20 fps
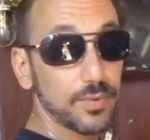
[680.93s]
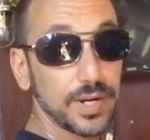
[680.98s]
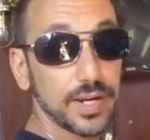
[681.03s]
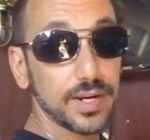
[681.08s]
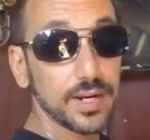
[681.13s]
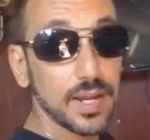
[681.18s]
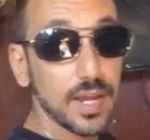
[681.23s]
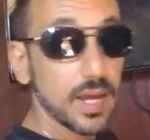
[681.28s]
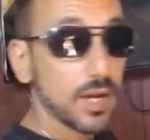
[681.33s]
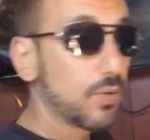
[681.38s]

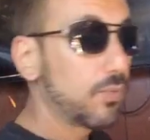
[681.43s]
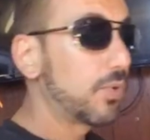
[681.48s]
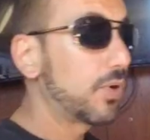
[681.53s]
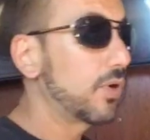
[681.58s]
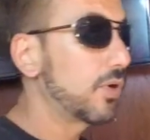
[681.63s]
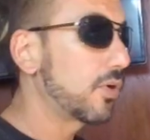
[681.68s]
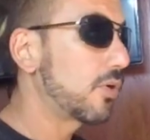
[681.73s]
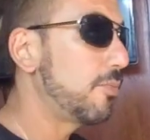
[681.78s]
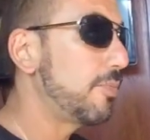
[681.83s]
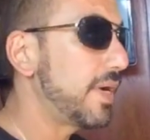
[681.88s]
away. We're
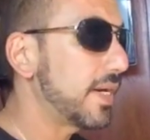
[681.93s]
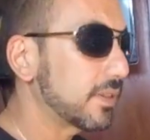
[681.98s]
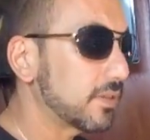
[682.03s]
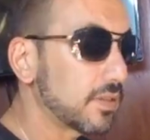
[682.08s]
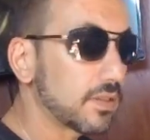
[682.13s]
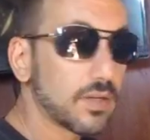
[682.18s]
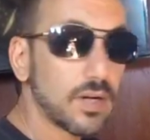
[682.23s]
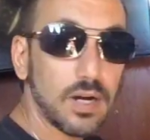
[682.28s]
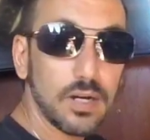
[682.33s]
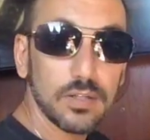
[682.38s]
going to go back
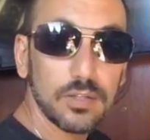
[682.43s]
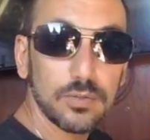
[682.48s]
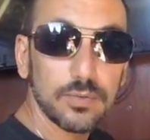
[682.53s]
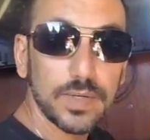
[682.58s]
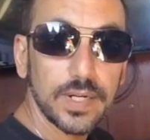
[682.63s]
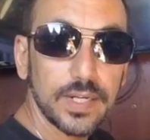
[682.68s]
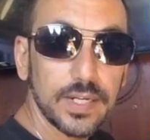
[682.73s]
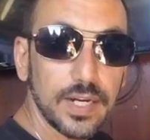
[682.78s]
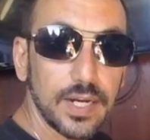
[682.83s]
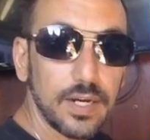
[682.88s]
to the condo
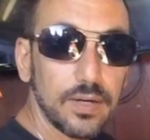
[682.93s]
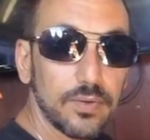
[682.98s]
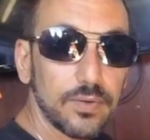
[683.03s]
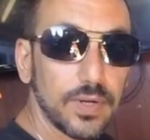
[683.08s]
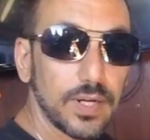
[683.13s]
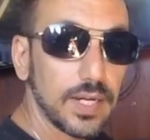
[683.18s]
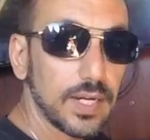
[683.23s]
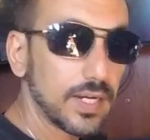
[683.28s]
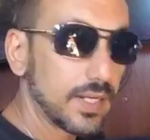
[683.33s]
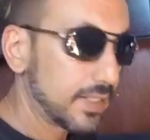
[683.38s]
right
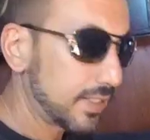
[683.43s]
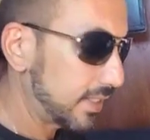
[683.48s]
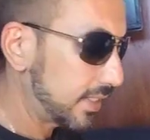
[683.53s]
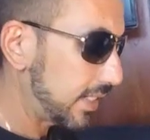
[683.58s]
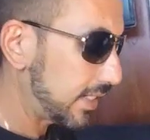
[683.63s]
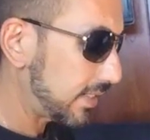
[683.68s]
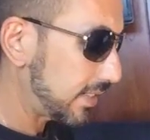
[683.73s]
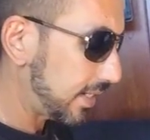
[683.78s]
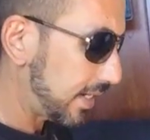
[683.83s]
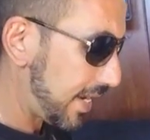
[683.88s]
now and
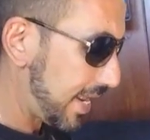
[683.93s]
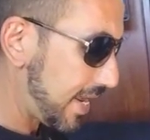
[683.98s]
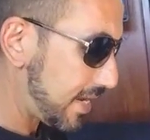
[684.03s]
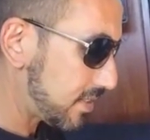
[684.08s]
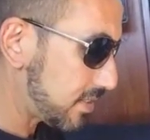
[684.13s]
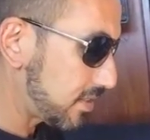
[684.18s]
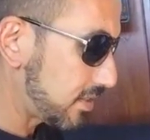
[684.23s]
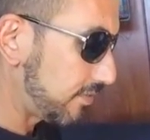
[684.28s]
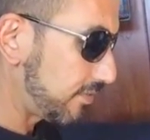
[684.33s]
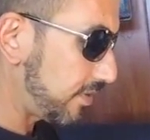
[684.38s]
get the
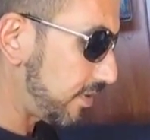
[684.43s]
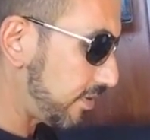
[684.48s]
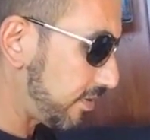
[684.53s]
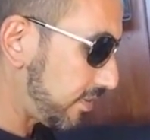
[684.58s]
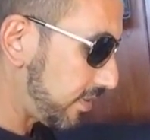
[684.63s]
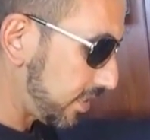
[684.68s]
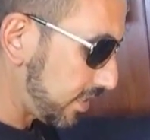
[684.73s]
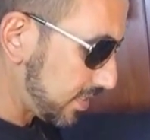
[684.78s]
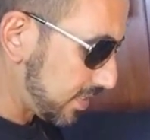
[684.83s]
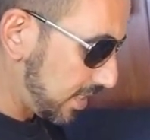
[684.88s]
last of our
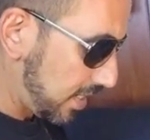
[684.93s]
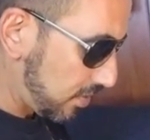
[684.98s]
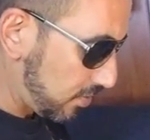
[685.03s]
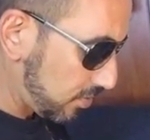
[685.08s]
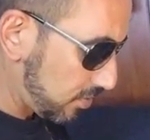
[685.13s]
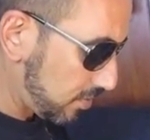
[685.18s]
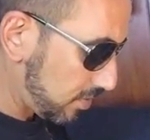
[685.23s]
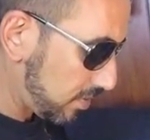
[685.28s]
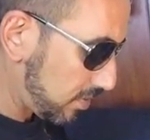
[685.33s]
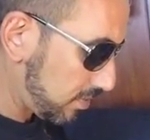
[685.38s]
things
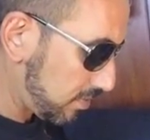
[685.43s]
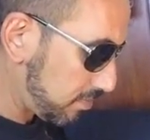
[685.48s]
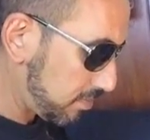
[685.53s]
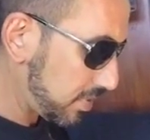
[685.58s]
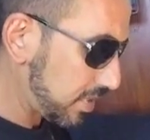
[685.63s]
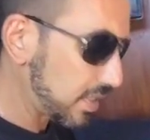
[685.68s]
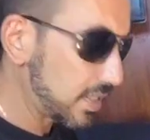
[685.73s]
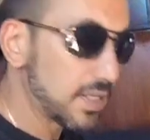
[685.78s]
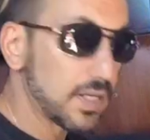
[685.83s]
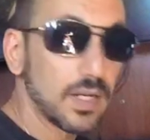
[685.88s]
out,
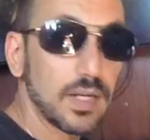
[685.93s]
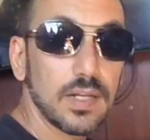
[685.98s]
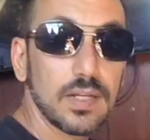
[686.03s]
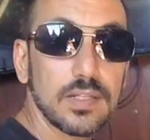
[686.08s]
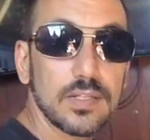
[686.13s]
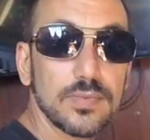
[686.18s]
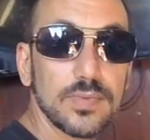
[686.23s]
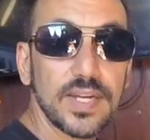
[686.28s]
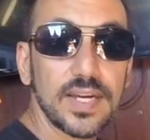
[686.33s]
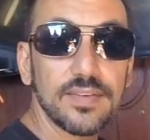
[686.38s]

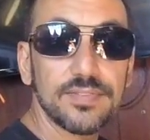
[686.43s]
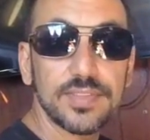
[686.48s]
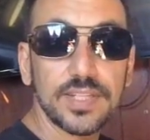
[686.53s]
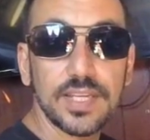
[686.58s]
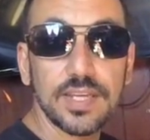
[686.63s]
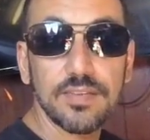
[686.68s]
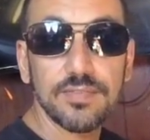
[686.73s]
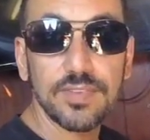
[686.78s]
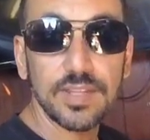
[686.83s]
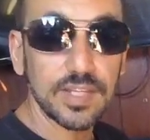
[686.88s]
because we have to
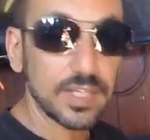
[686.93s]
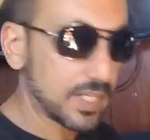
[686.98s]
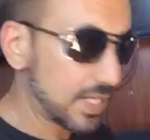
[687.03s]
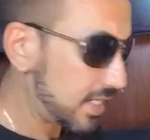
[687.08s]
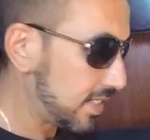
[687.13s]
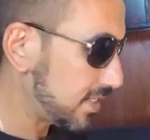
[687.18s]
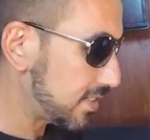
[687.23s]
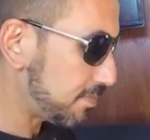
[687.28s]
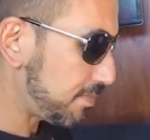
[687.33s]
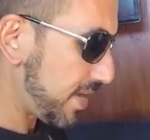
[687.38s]
give the
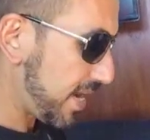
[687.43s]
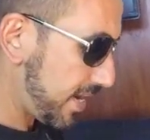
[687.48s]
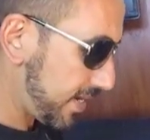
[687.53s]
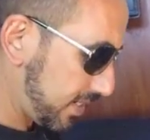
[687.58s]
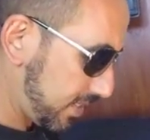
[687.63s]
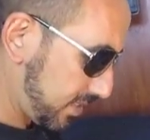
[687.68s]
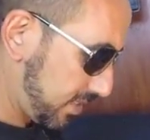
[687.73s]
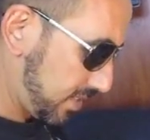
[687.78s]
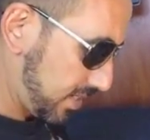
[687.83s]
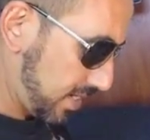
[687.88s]
keys
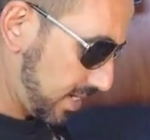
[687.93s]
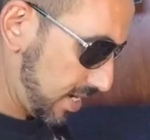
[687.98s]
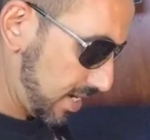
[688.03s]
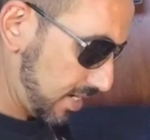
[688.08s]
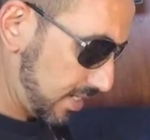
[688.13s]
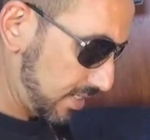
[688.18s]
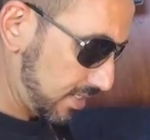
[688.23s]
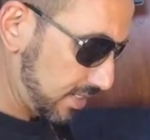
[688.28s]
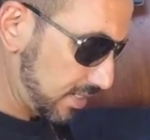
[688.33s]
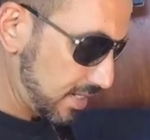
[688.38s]
back
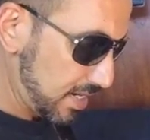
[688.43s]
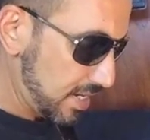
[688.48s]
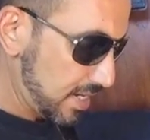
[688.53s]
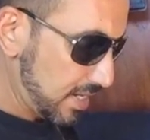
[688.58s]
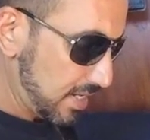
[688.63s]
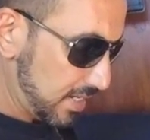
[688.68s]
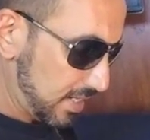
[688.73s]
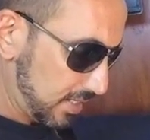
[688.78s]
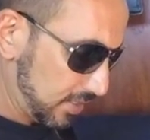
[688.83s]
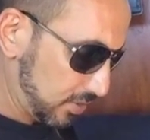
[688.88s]
tonight.
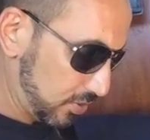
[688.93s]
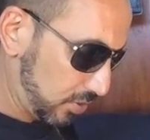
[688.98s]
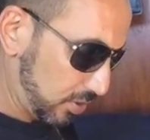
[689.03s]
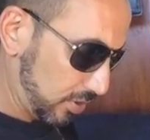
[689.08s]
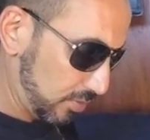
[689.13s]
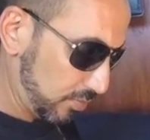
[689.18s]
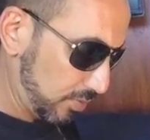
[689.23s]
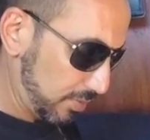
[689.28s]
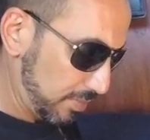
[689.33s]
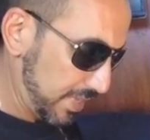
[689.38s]
I
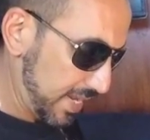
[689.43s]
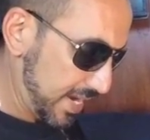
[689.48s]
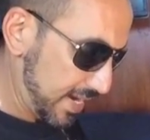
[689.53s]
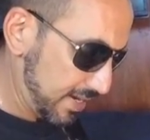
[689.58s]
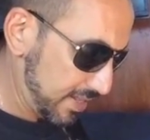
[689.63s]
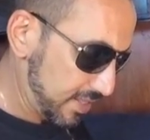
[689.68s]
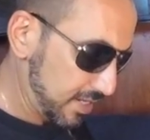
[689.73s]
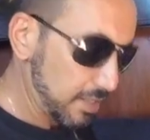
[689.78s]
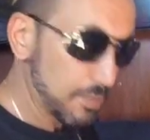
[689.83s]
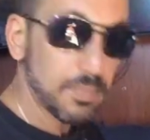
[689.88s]
told them we'll be
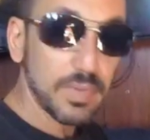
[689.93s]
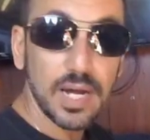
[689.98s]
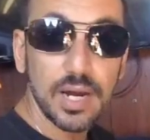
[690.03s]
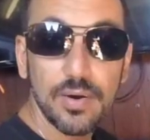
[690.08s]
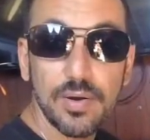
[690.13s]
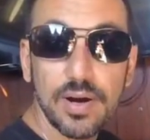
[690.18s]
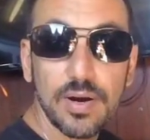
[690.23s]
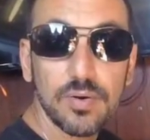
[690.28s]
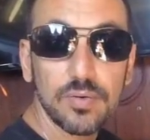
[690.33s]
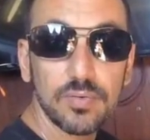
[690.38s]
out of there by
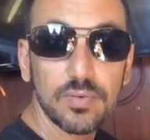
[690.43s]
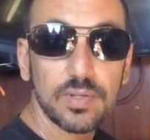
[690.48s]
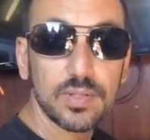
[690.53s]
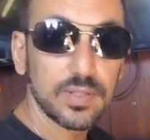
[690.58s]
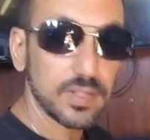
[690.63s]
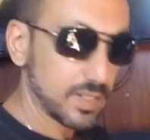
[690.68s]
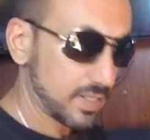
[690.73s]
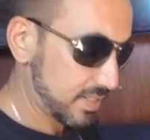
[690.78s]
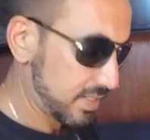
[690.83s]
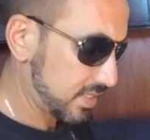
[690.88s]
around
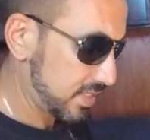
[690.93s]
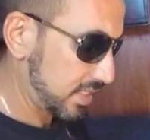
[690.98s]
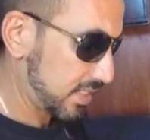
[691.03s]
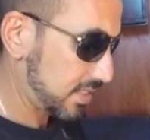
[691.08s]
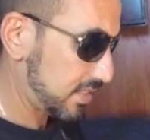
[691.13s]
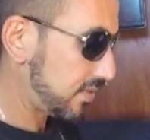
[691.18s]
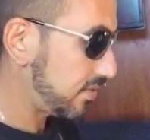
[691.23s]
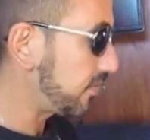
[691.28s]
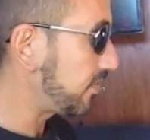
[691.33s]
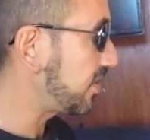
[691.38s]

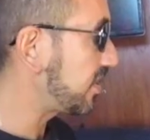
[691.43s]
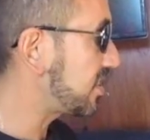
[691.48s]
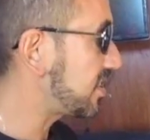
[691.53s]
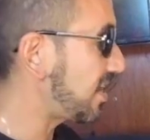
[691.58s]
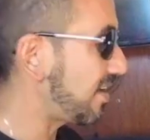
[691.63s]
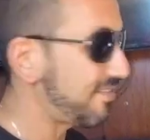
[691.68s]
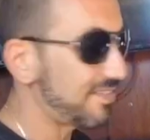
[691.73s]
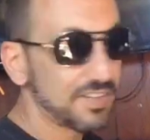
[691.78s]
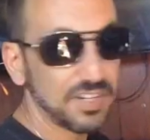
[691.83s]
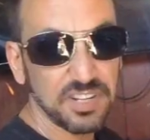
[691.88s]

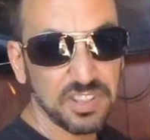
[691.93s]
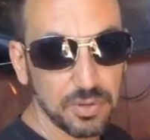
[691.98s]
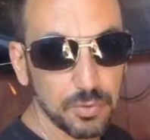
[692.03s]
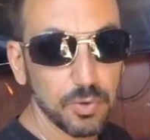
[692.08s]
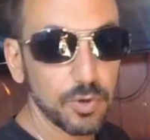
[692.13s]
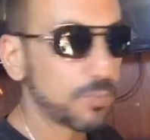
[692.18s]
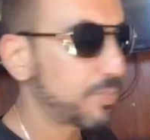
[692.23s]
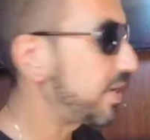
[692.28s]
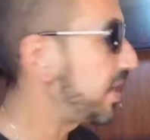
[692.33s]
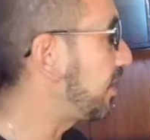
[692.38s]
6:37. I
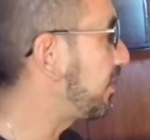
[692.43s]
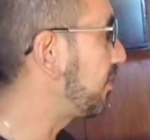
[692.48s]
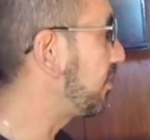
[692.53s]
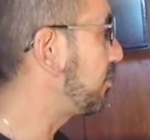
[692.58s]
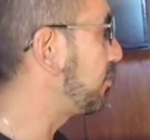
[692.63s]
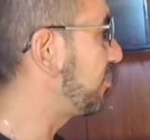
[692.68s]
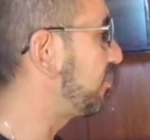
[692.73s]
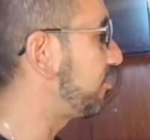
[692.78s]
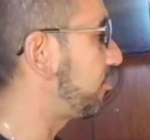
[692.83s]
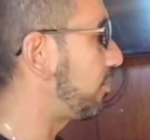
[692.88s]
think we're going to be out of
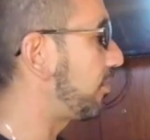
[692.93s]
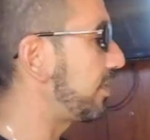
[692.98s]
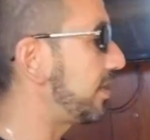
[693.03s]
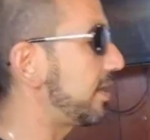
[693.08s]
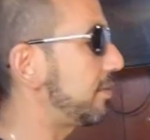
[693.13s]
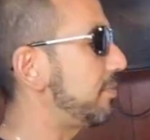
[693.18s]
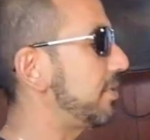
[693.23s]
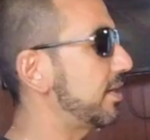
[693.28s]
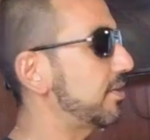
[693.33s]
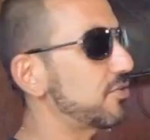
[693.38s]
there before
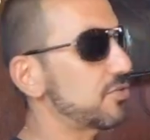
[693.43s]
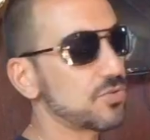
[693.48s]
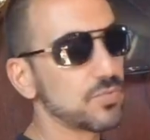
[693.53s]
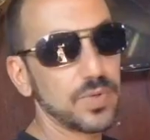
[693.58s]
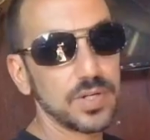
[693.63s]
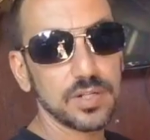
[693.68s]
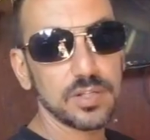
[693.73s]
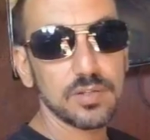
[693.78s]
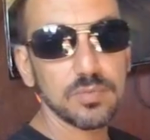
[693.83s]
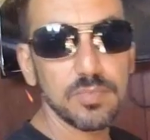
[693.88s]
that, but I just
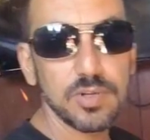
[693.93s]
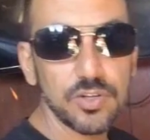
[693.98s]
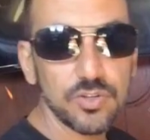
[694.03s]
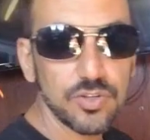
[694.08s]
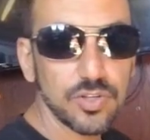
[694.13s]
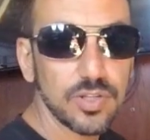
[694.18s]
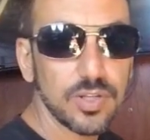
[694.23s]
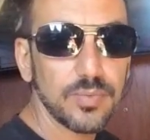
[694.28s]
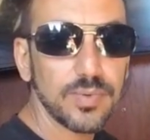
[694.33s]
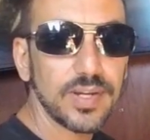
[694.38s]
wanted to make
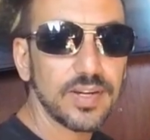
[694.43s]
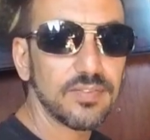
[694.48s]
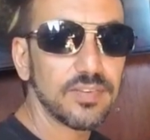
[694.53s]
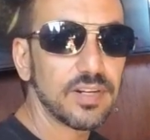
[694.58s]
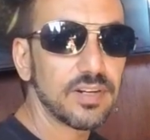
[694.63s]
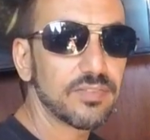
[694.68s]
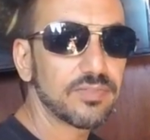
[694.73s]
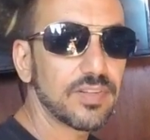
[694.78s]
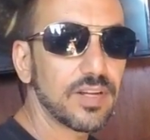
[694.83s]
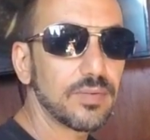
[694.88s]
sure that we have
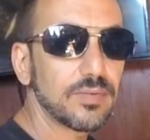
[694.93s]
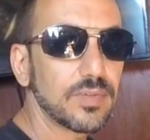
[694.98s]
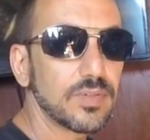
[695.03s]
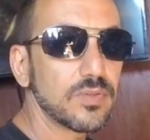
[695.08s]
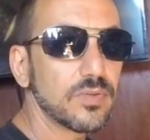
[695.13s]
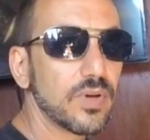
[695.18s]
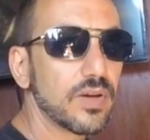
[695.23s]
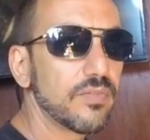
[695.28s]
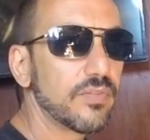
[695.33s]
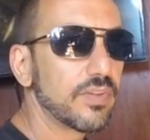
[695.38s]
enough time to
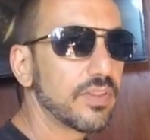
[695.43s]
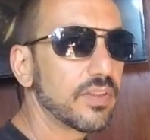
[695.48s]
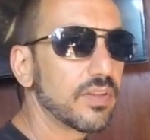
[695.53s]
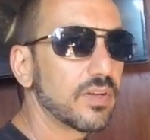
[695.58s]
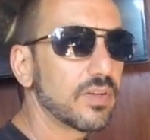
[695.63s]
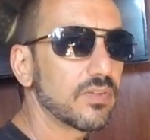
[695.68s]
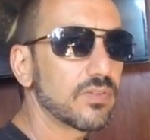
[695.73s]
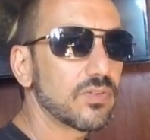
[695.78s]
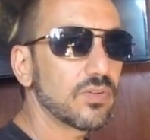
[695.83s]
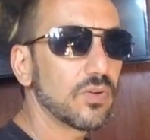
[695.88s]
do
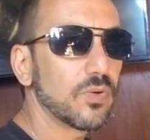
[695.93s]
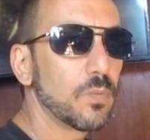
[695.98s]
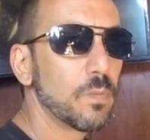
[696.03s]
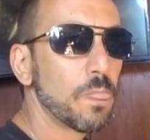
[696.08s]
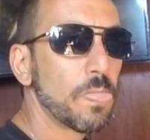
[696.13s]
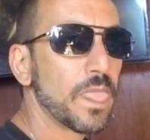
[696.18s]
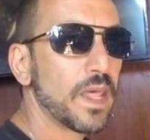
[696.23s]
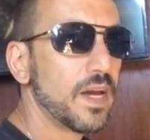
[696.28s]
everything. So